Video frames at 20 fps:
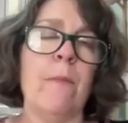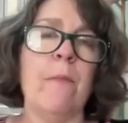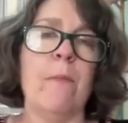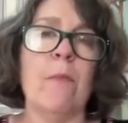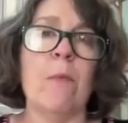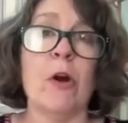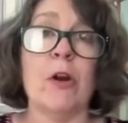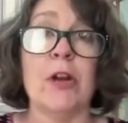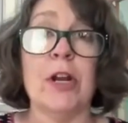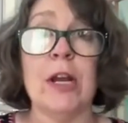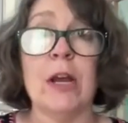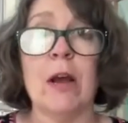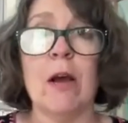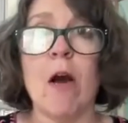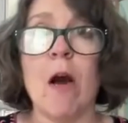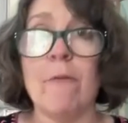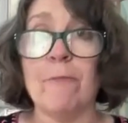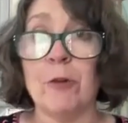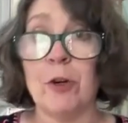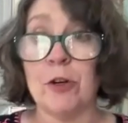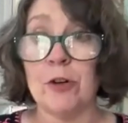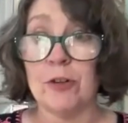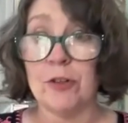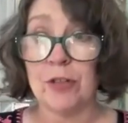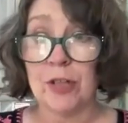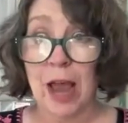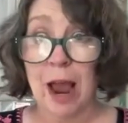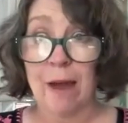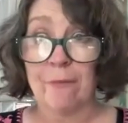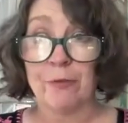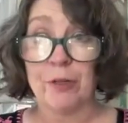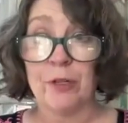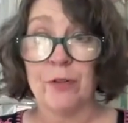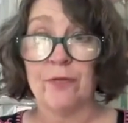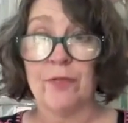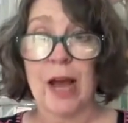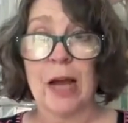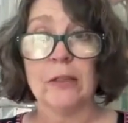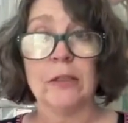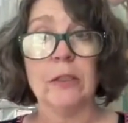marketing offers after the
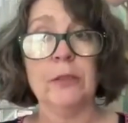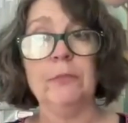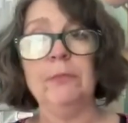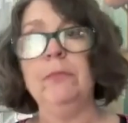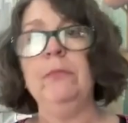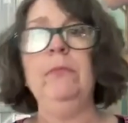fact.